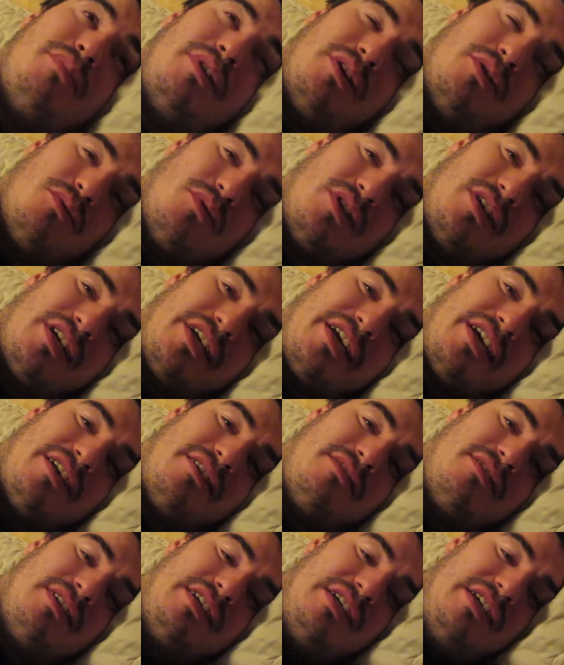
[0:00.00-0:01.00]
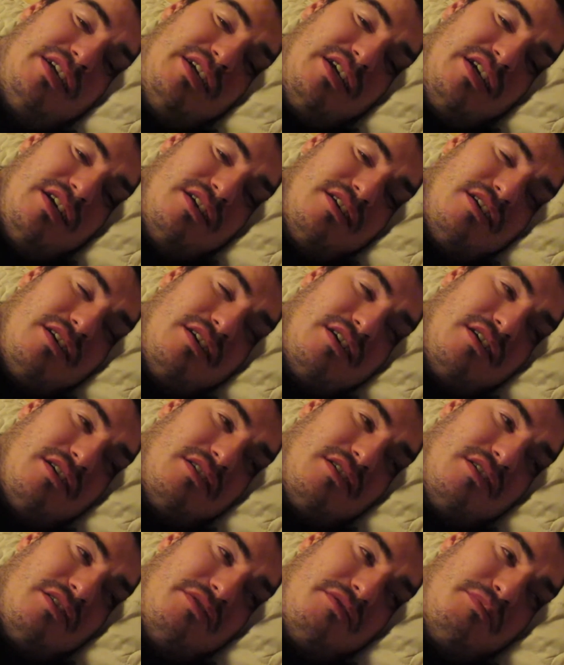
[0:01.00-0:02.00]
big one again
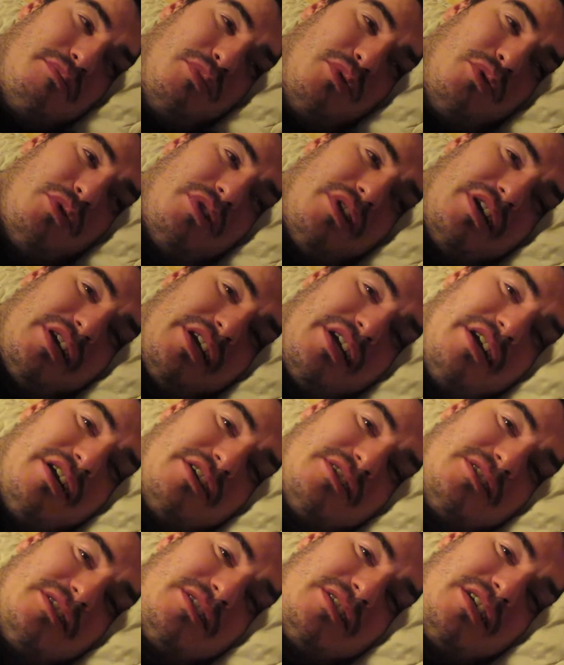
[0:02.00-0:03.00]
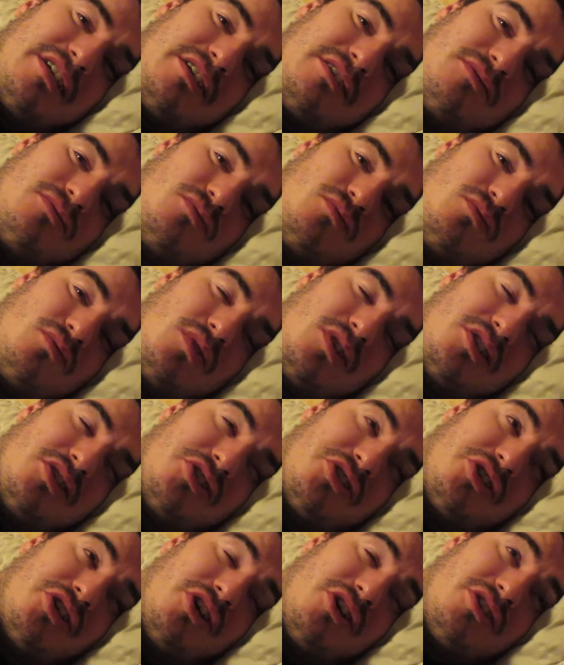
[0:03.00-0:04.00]
of both our characters in one
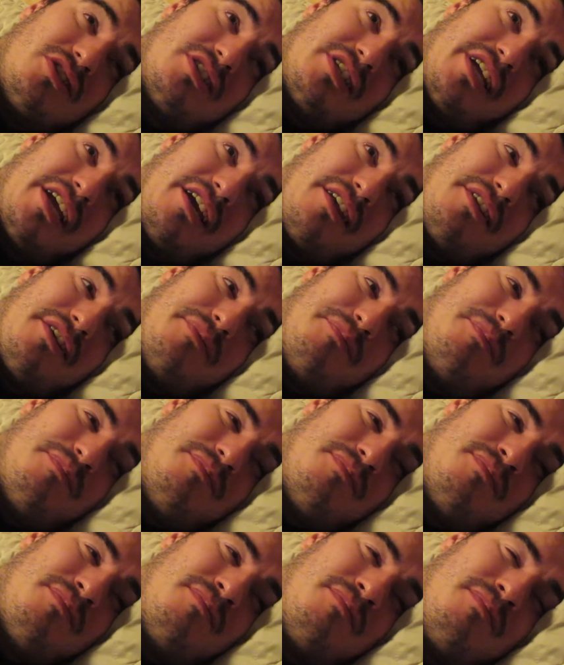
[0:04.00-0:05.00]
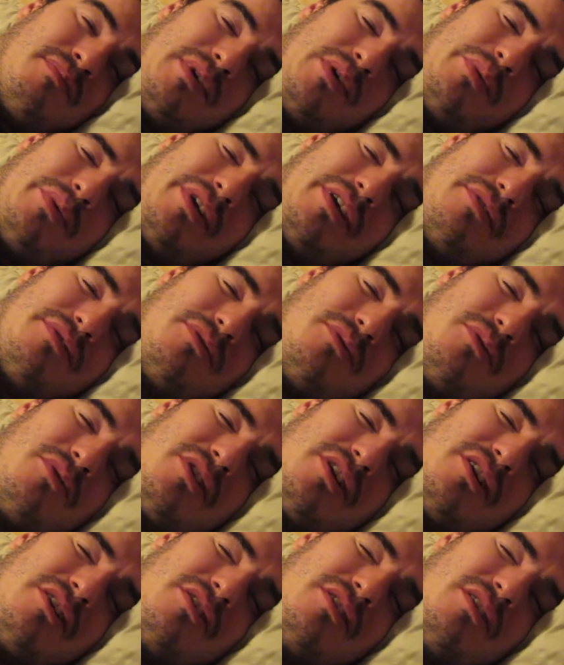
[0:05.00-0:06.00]
shot together. But we're going to have to
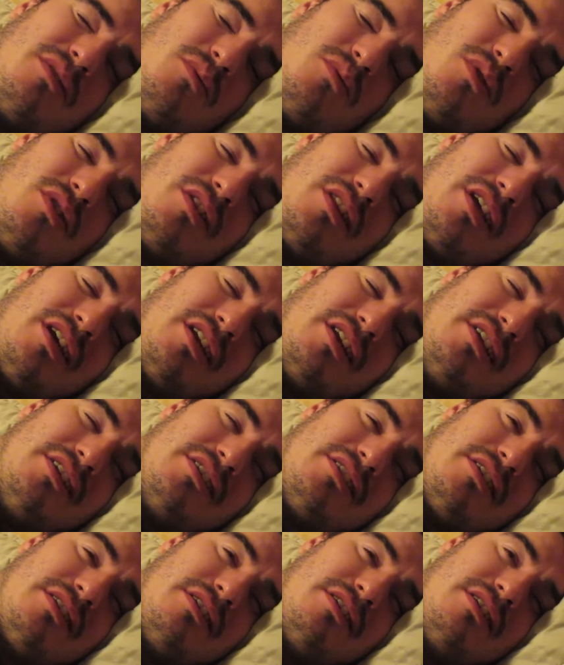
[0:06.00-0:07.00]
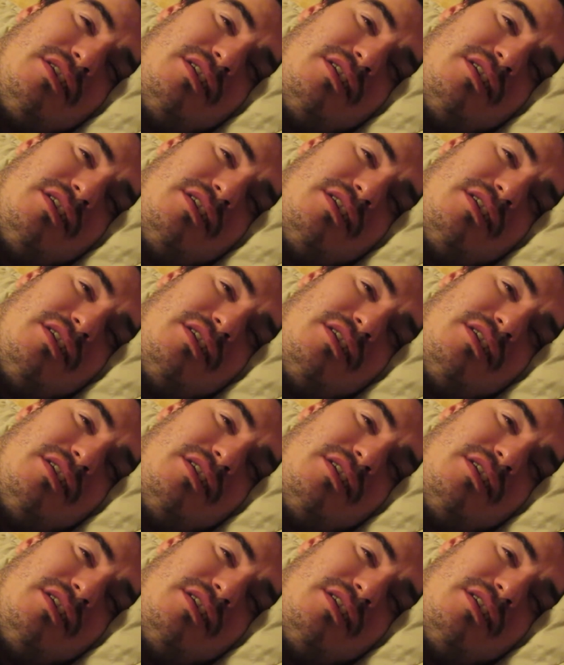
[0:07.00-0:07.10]
work out on what that is